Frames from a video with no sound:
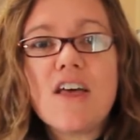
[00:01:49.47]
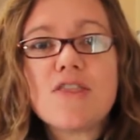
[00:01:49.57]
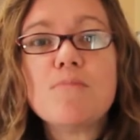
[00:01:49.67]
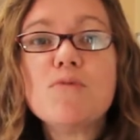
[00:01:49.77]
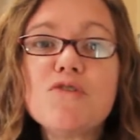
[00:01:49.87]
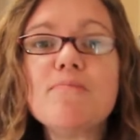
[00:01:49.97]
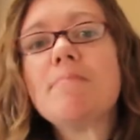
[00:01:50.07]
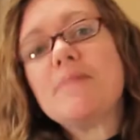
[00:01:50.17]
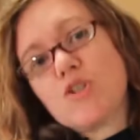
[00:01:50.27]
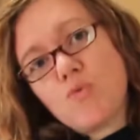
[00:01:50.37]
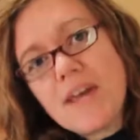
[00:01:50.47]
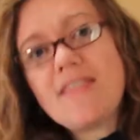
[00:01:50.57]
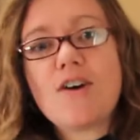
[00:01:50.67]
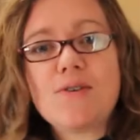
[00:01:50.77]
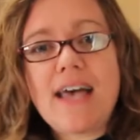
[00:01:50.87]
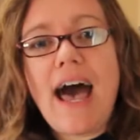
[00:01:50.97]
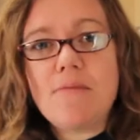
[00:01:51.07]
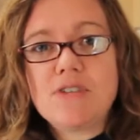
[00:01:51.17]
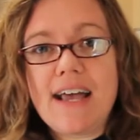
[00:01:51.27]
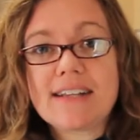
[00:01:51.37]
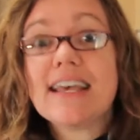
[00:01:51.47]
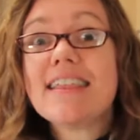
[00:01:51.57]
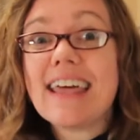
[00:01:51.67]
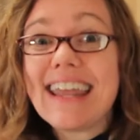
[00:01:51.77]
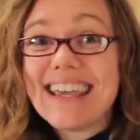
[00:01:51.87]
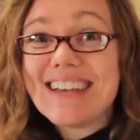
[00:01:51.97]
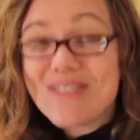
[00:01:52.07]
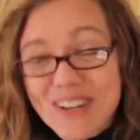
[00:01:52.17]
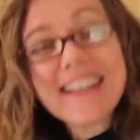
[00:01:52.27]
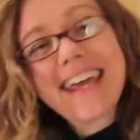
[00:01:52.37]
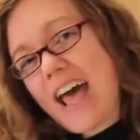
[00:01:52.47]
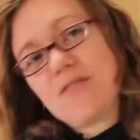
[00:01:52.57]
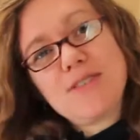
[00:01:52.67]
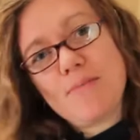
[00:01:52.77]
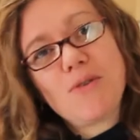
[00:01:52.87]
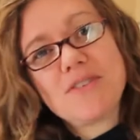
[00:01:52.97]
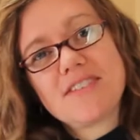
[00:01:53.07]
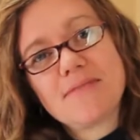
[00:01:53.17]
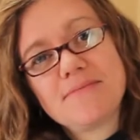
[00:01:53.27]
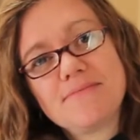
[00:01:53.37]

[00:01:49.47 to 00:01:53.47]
the movement between those objects that really counts the most.